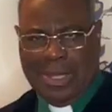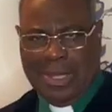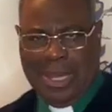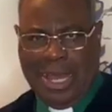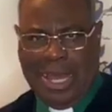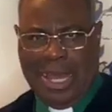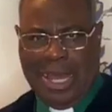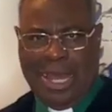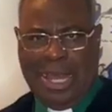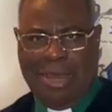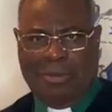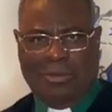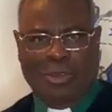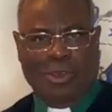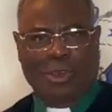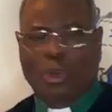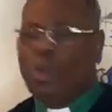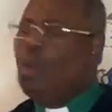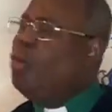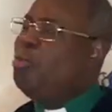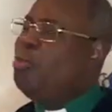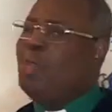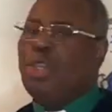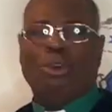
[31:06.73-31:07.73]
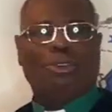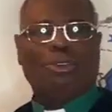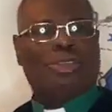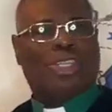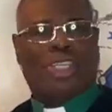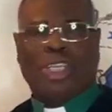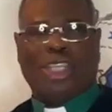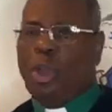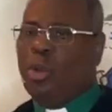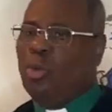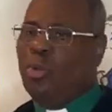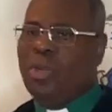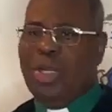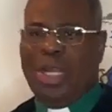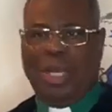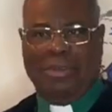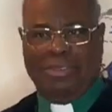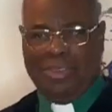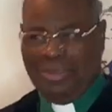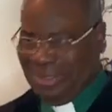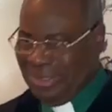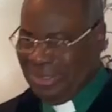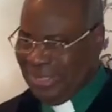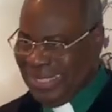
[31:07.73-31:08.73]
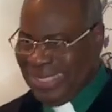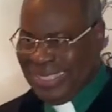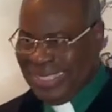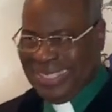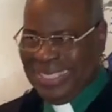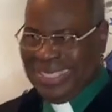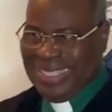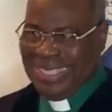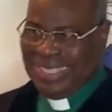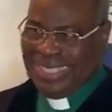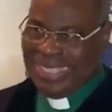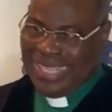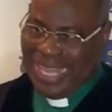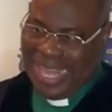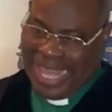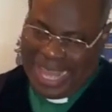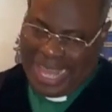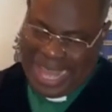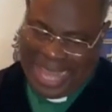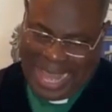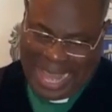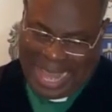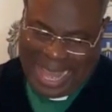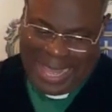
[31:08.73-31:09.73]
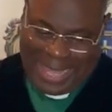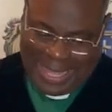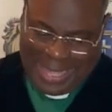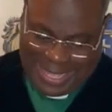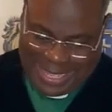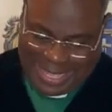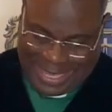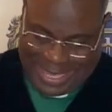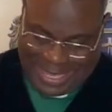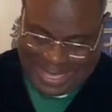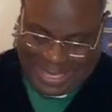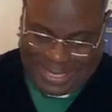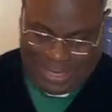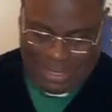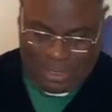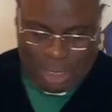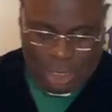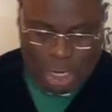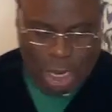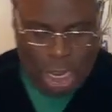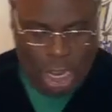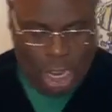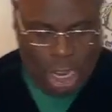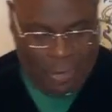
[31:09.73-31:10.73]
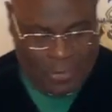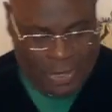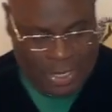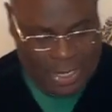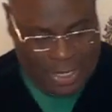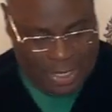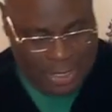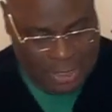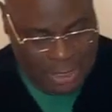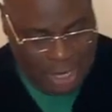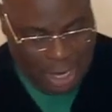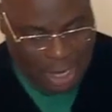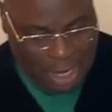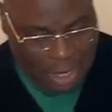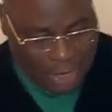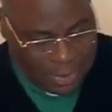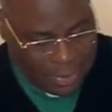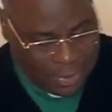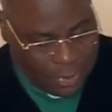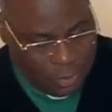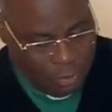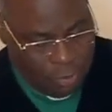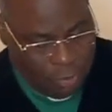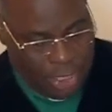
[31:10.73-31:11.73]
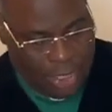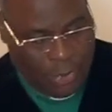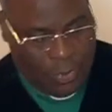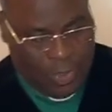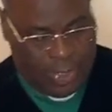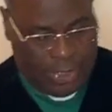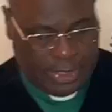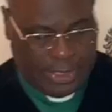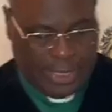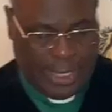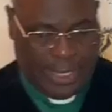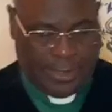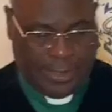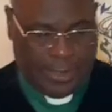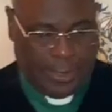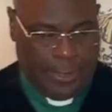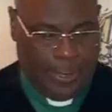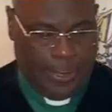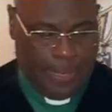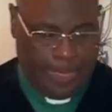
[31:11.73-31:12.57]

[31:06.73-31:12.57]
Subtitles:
Whom your soul loved. Glory to God. Read what it says.